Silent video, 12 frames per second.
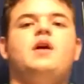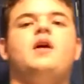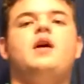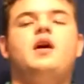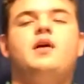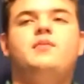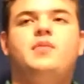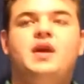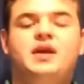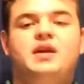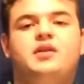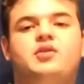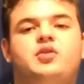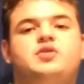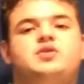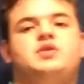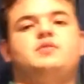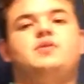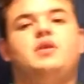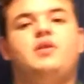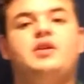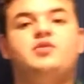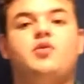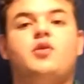In conclusion, the
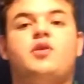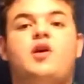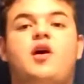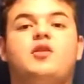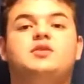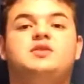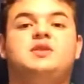Electoral College